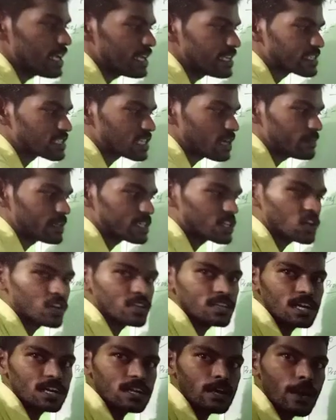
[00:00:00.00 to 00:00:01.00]
is coming to
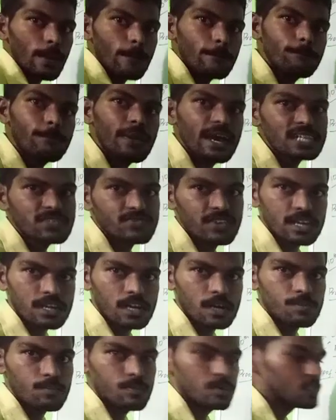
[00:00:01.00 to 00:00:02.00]
here. Base will
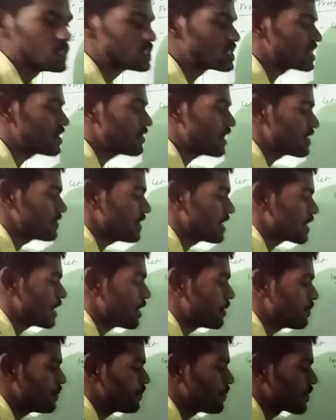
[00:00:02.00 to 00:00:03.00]
come. So what will
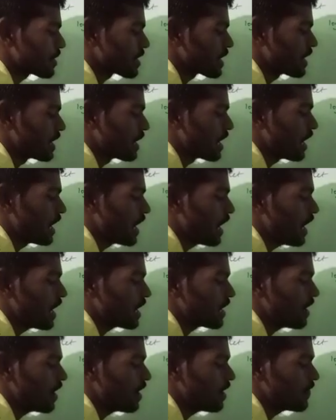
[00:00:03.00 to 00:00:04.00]
come?
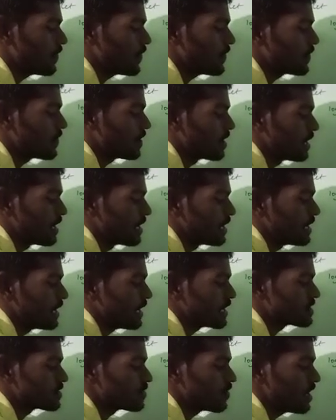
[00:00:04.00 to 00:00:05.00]
Log of
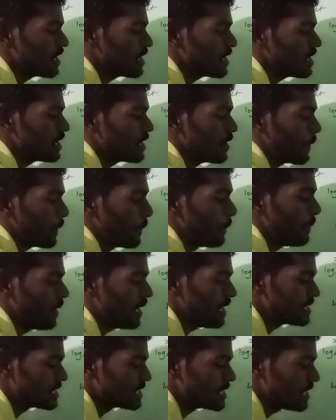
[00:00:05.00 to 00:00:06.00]
xy
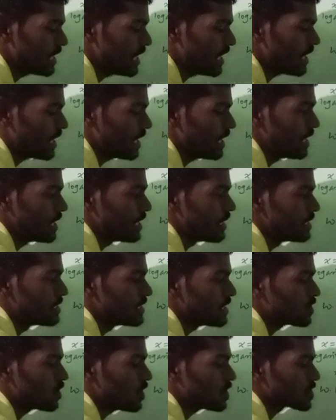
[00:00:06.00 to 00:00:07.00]
base a
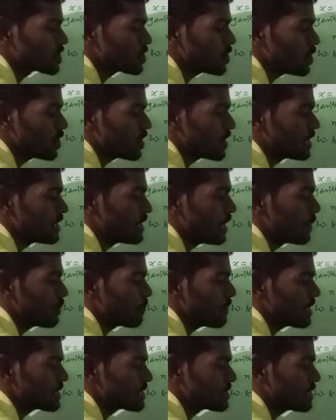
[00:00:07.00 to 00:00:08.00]
is equals to n
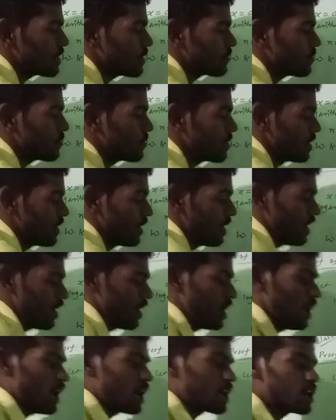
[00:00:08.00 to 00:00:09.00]
plus m.
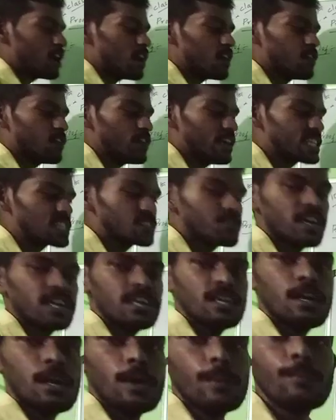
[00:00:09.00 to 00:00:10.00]
Log of
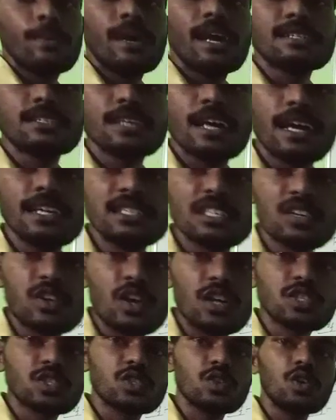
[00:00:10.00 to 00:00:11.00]
xy base a is
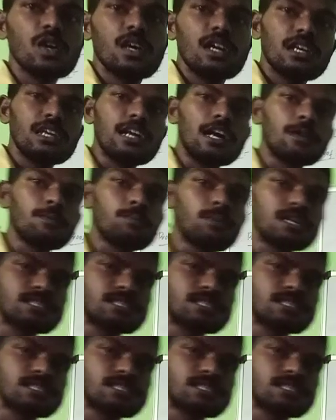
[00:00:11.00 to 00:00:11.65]
equals to n